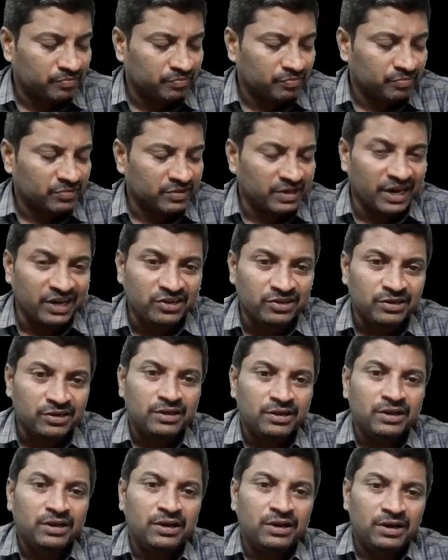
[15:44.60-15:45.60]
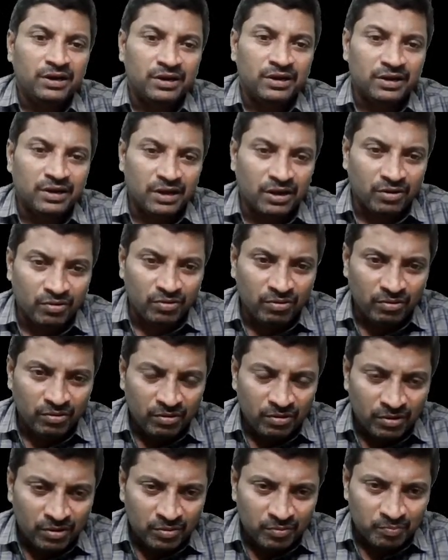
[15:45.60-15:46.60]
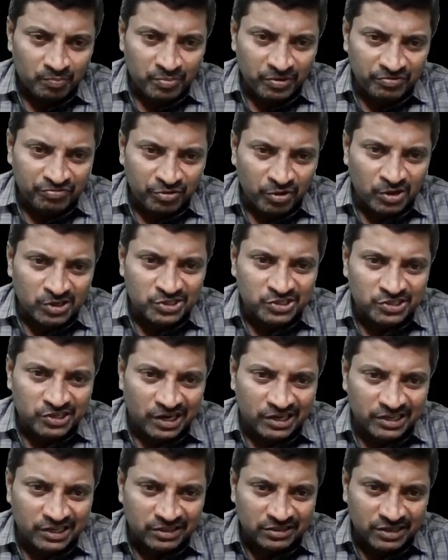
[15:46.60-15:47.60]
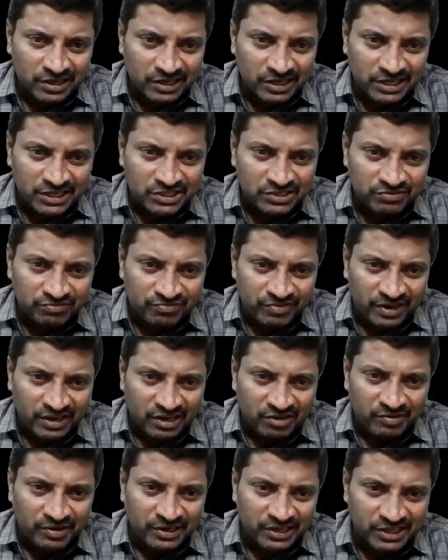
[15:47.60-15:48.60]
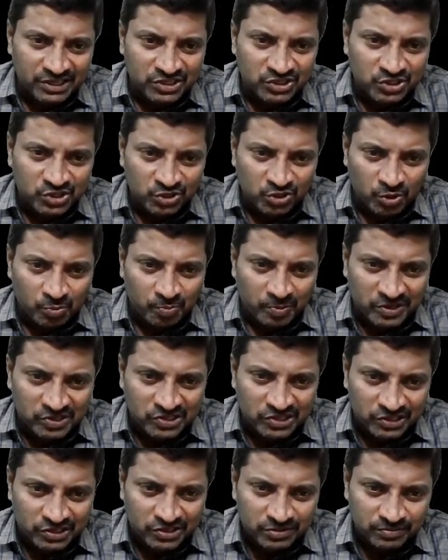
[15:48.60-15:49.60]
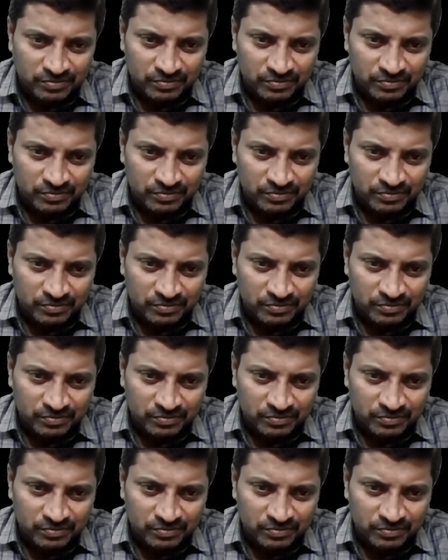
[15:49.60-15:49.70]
right? Now, before starting, that is whenever it is 0%.